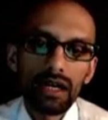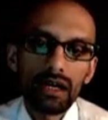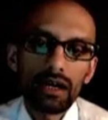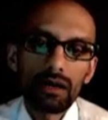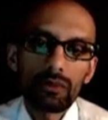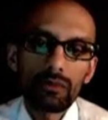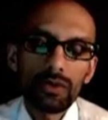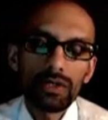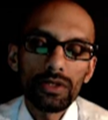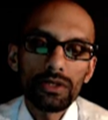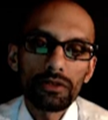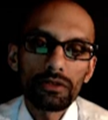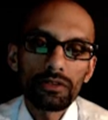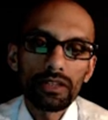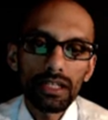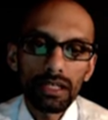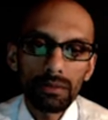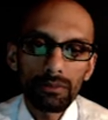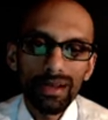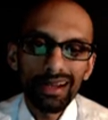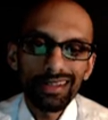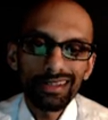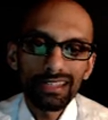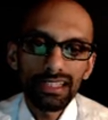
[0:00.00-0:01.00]
when you think
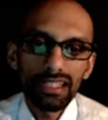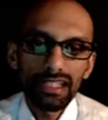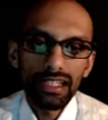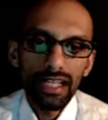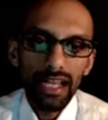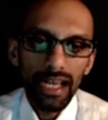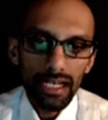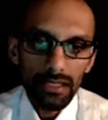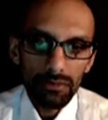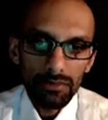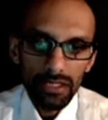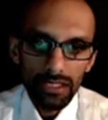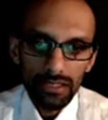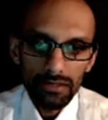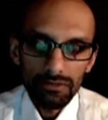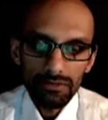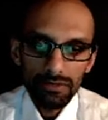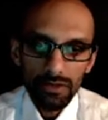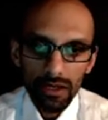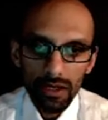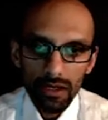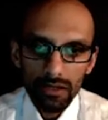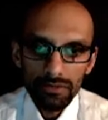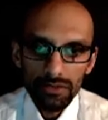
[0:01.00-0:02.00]
about the anatomy
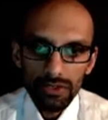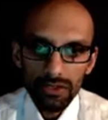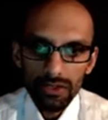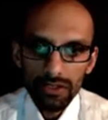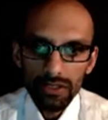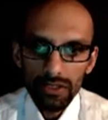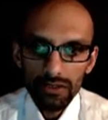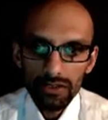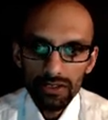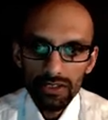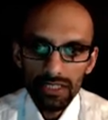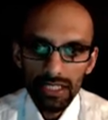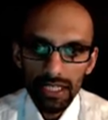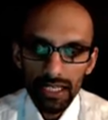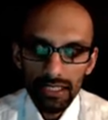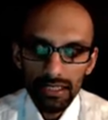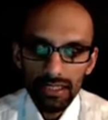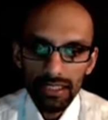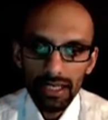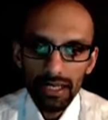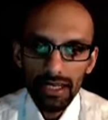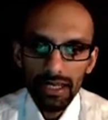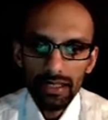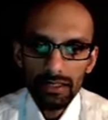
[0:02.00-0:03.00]
involved, you should understand
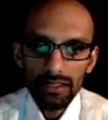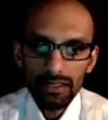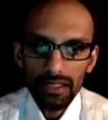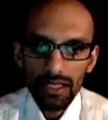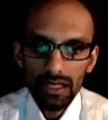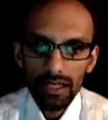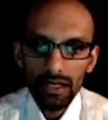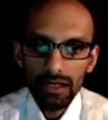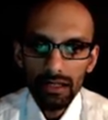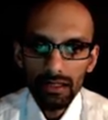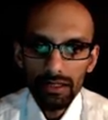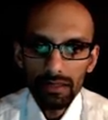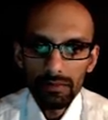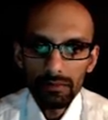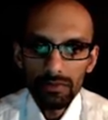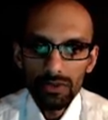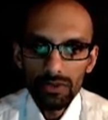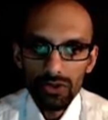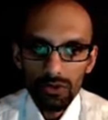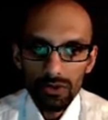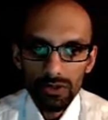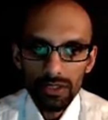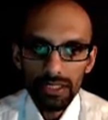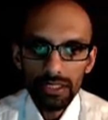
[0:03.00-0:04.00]
that the
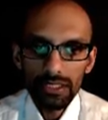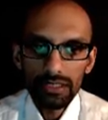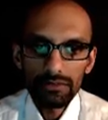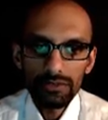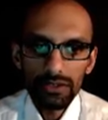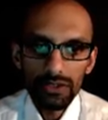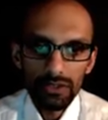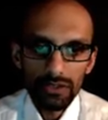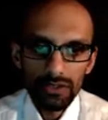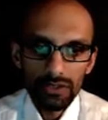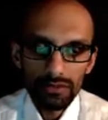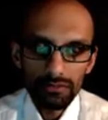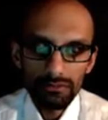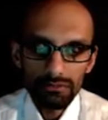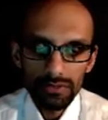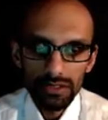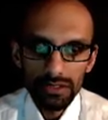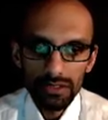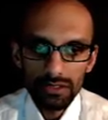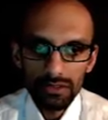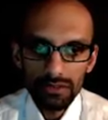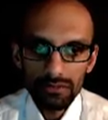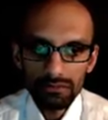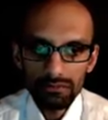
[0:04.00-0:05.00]
majority of your
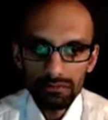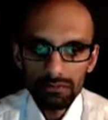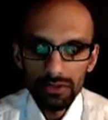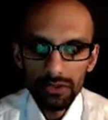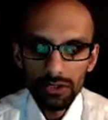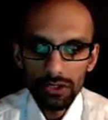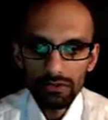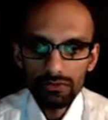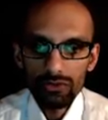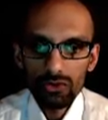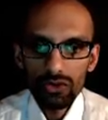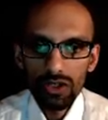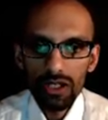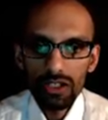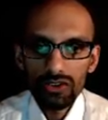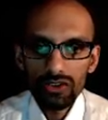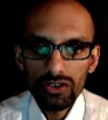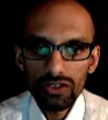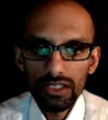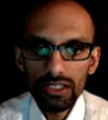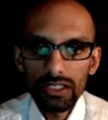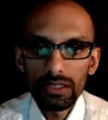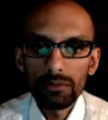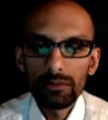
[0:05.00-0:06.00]
nerve trunks are
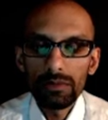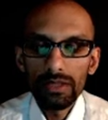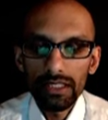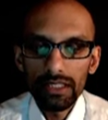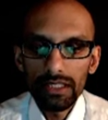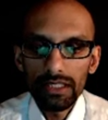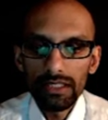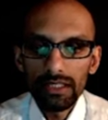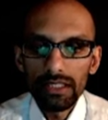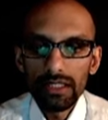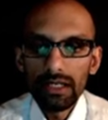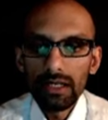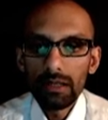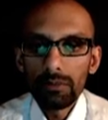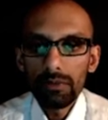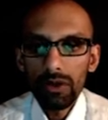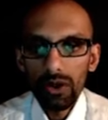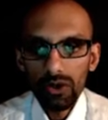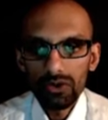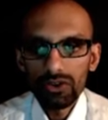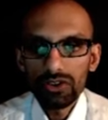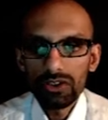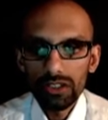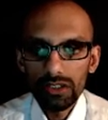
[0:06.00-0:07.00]
going to be
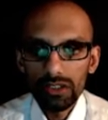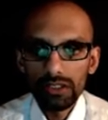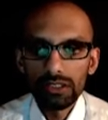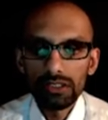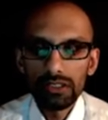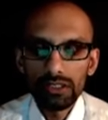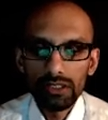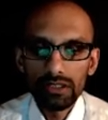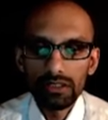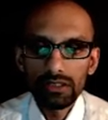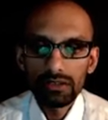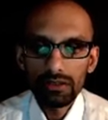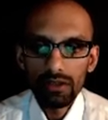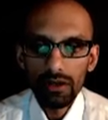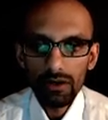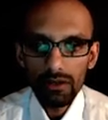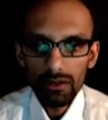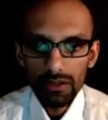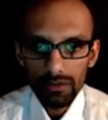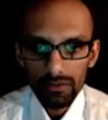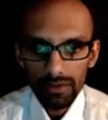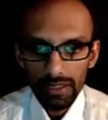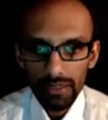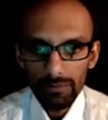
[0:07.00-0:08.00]
posterior to this
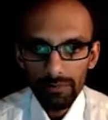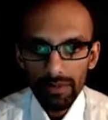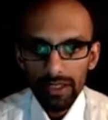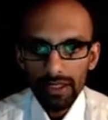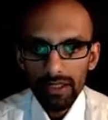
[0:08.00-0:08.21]
artery.